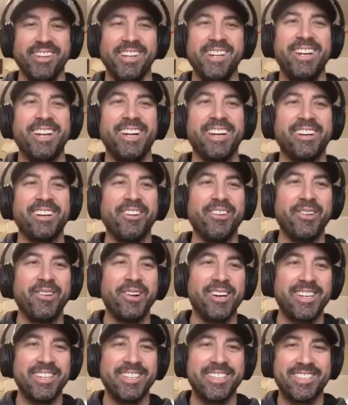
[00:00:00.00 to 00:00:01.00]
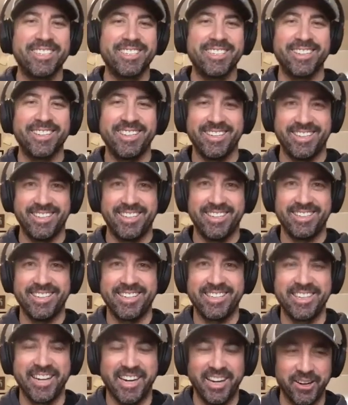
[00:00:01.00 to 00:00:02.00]
Ignore it is a
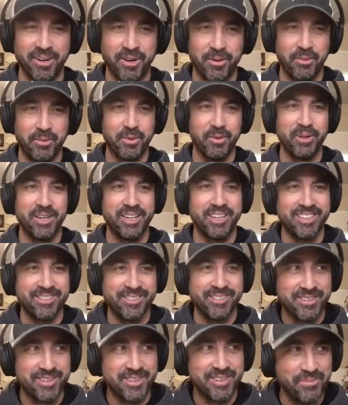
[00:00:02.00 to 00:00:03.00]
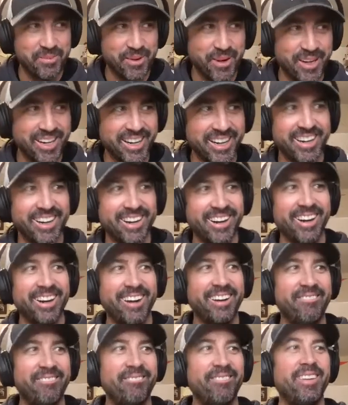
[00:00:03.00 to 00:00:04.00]
terrible way to put it.
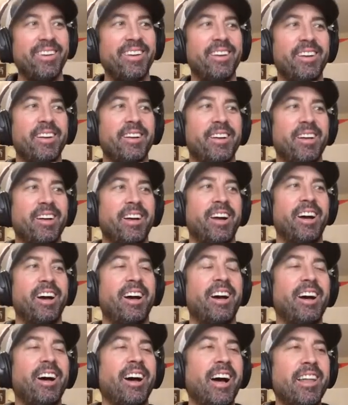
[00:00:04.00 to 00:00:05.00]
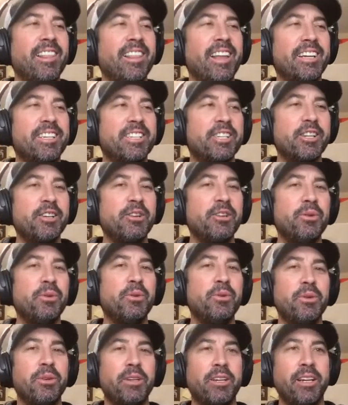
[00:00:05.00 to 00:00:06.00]
I like
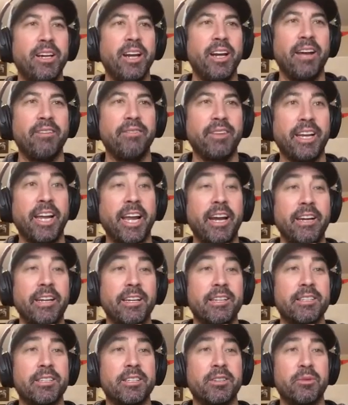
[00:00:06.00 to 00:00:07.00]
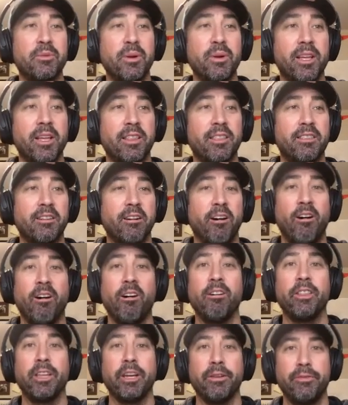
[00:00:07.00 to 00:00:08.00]
to have a cadence with
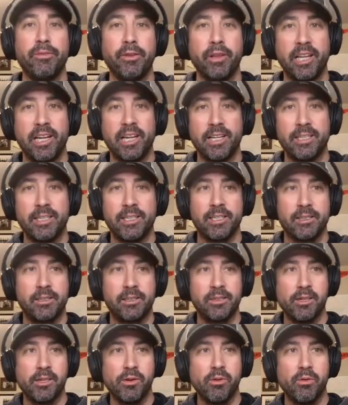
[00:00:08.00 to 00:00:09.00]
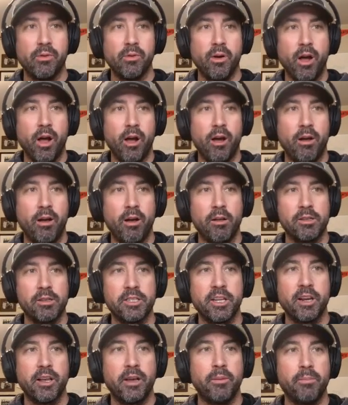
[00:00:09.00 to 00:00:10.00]
all the affiliates. So I'll
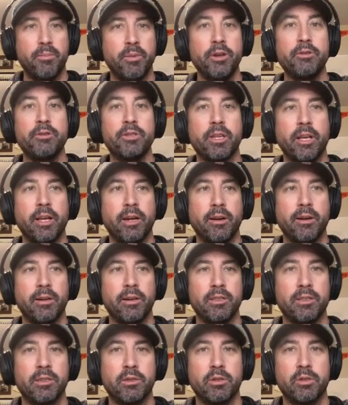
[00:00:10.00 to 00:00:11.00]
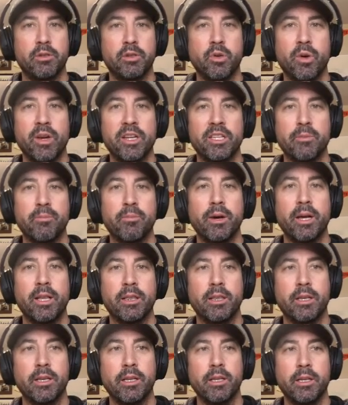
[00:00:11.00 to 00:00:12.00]
set up newsletters twice a
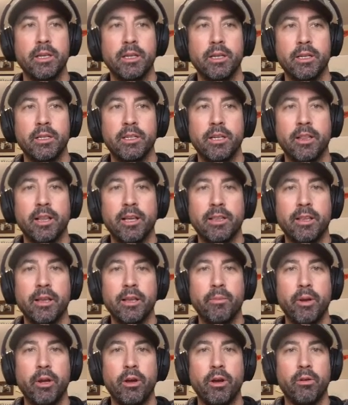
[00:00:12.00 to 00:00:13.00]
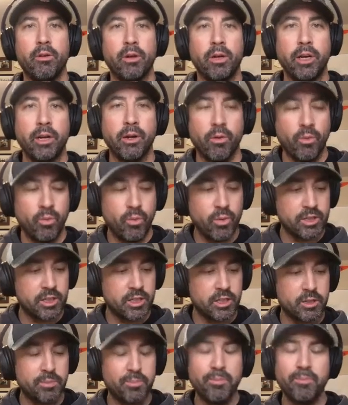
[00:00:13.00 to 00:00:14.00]
month to let them know, what's